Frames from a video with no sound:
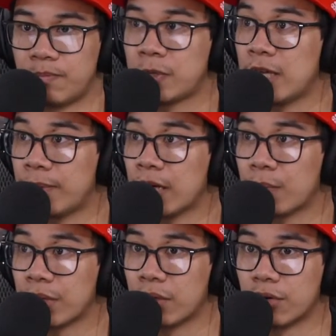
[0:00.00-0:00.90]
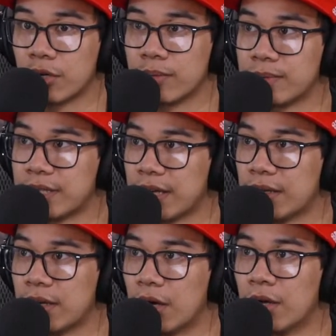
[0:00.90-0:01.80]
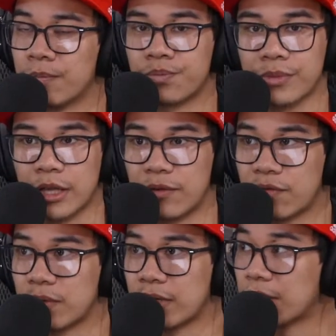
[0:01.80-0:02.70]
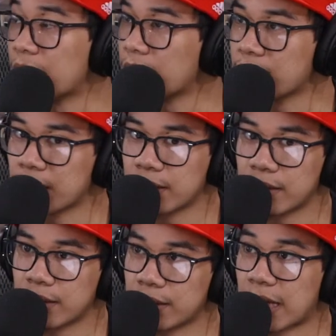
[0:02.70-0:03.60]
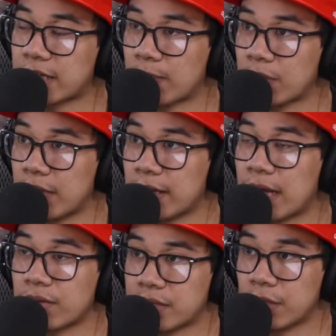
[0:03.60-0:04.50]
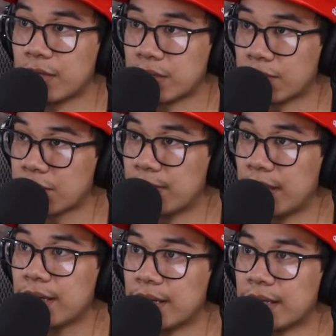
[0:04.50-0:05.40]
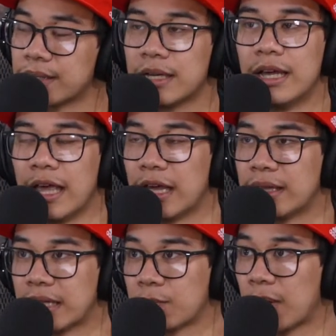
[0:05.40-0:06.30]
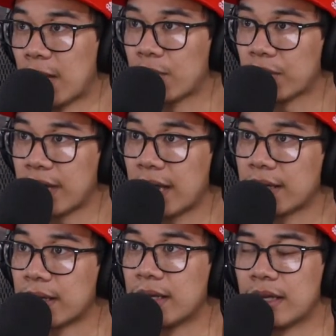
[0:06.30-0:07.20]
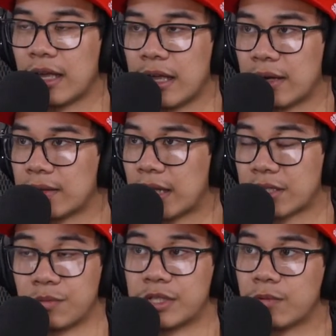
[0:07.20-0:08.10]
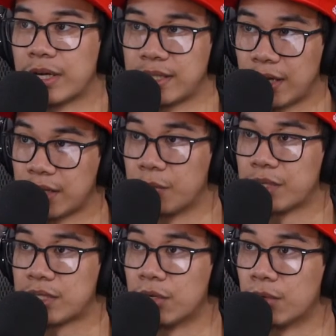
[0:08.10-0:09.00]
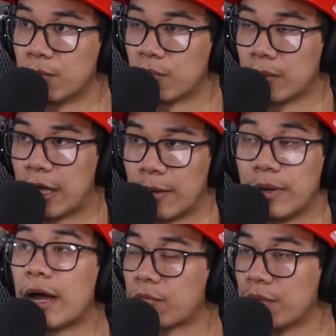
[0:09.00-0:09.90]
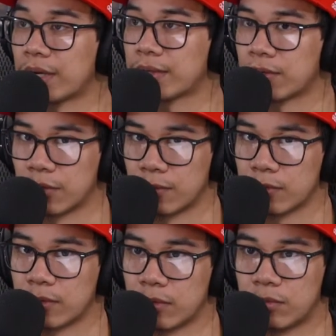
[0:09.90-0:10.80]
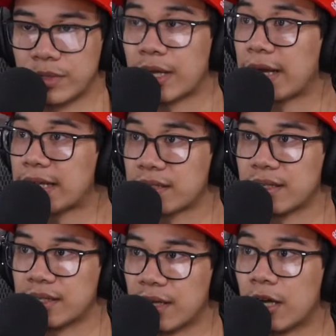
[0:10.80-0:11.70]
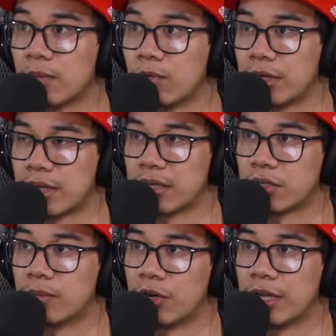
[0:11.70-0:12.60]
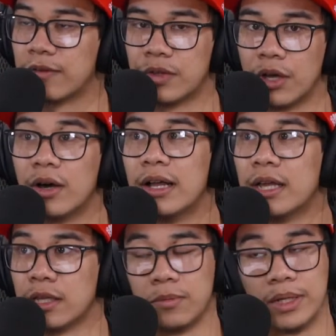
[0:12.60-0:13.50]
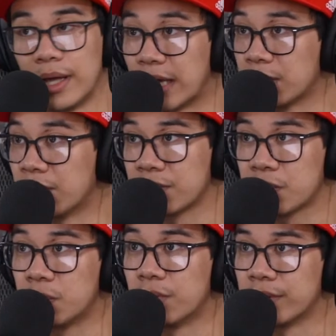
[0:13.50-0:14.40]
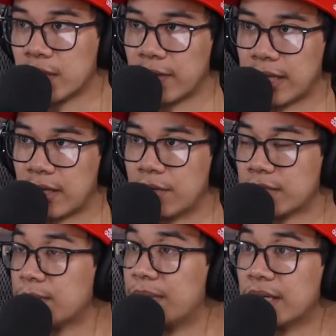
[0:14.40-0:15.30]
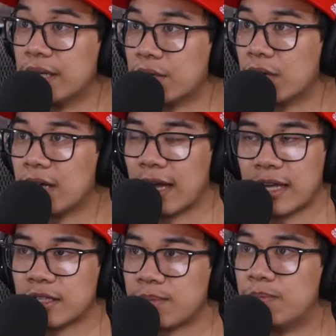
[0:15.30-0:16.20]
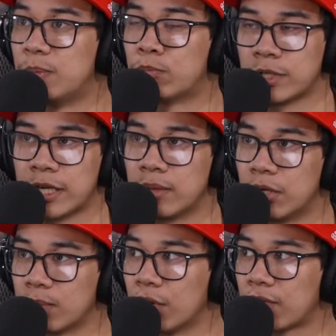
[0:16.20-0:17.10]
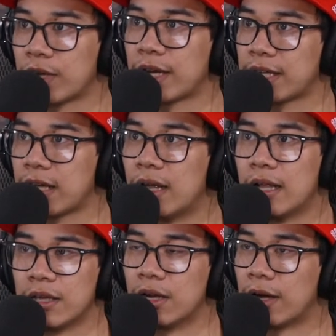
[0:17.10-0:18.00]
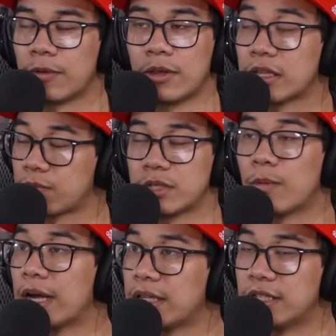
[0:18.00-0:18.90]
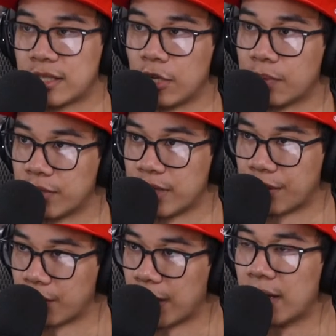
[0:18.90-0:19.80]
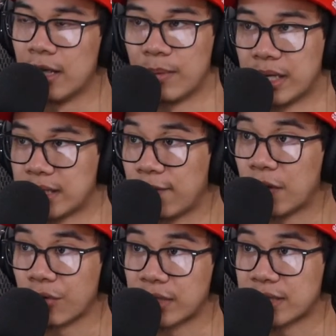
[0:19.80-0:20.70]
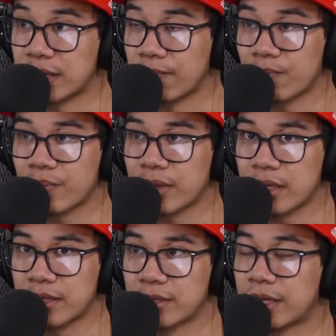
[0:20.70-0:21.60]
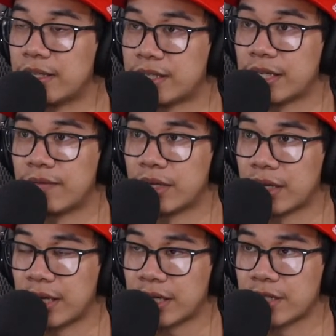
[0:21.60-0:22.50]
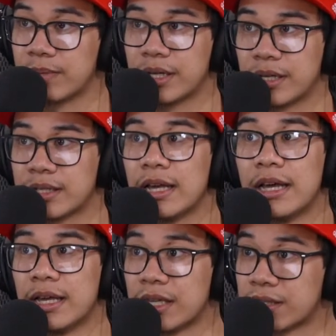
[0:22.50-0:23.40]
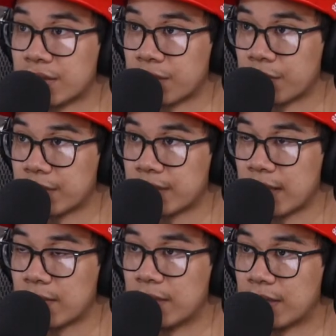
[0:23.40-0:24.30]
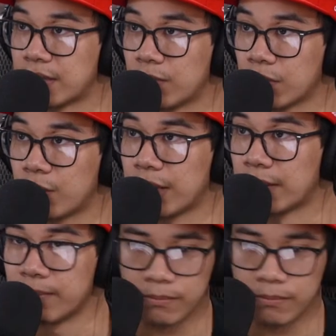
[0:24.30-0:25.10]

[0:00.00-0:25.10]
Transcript: keeping up with the norms and, you know, if... that type of thing and how serious social media is. And that's what happened with Kaede. And that's the reason why Sakuta was so not reluctant... or was not hesitant to help with Tomoe, even though he would be lying to the whole school and stuff like that. You know, it's a big deal. I can't just pretend to be your boyfriend. I can't, you know, and that's the reason why he just helped her in general, right? Because he felt this significant connection because his sister was the similar way.